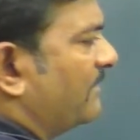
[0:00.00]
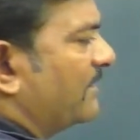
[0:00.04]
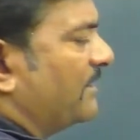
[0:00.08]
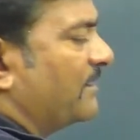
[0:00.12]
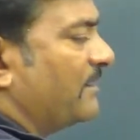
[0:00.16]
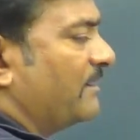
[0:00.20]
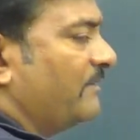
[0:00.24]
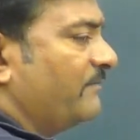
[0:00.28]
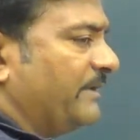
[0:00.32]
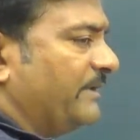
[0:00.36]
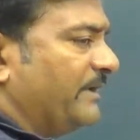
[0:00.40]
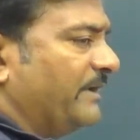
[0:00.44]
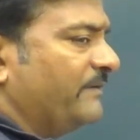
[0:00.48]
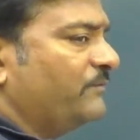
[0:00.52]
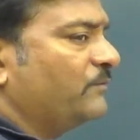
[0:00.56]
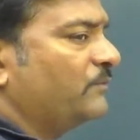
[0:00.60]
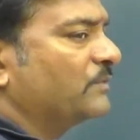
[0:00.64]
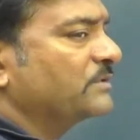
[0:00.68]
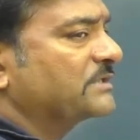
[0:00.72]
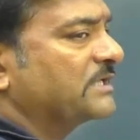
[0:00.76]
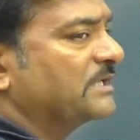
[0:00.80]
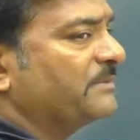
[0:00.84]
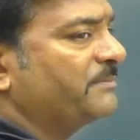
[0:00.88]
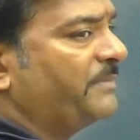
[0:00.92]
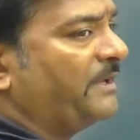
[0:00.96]
one rough
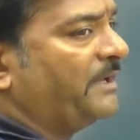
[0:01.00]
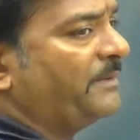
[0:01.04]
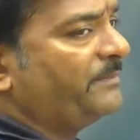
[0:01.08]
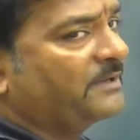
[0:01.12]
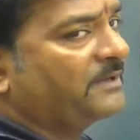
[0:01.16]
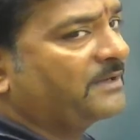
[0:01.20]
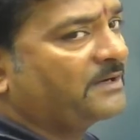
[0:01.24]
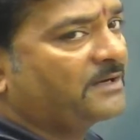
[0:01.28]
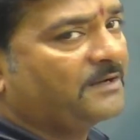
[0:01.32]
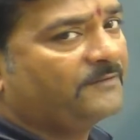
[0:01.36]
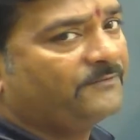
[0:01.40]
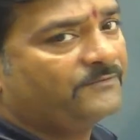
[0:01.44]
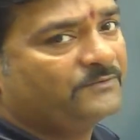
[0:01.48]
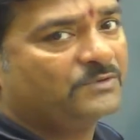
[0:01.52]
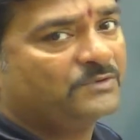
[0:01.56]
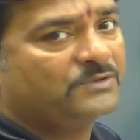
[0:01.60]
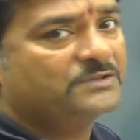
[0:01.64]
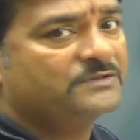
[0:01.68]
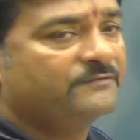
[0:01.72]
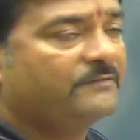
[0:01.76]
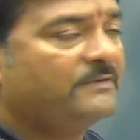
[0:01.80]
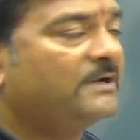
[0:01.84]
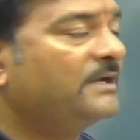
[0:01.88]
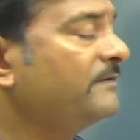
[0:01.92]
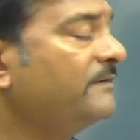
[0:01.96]
A4 paper, rough
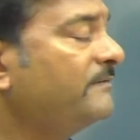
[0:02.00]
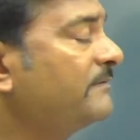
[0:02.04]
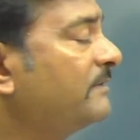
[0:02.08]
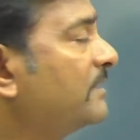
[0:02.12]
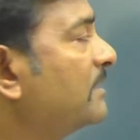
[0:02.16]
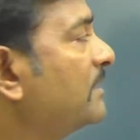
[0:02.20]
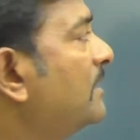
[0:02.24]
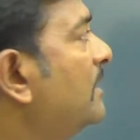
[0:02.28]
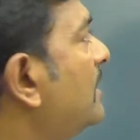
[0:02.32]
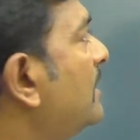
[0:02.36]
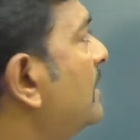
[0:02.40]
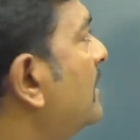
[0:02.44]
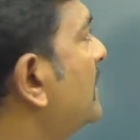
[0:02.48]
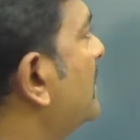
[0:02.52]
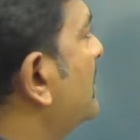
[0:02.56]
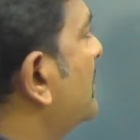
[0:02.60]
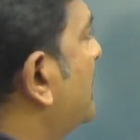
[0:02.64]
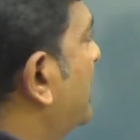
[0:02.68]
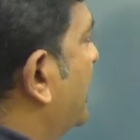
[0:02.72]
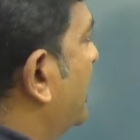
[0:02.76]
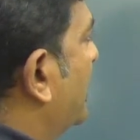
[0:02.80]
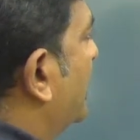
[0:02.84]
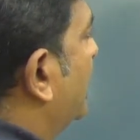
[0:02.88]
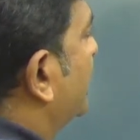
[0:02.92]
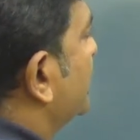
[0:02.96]
notes, whatever.
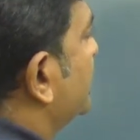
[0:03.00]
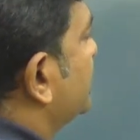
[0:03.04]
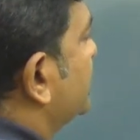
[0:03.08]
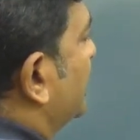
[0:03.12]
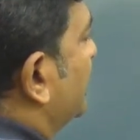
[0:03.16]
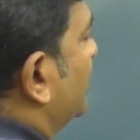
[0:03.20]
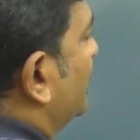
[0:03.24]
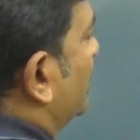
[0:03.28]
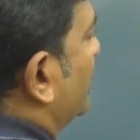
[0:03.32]
I already said